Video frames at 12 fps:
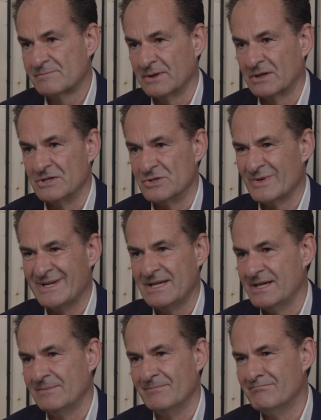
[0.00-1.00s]
because we
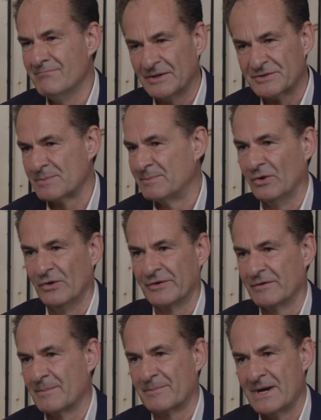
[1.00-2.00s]
need multiples
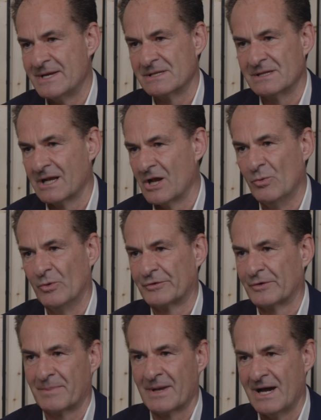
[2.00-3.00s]
of the present global
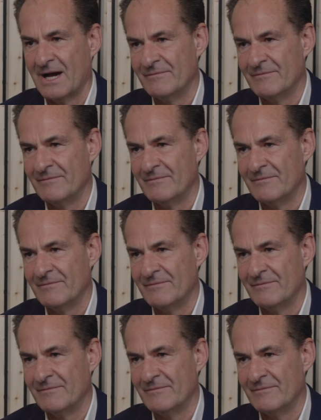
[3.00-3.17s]
supply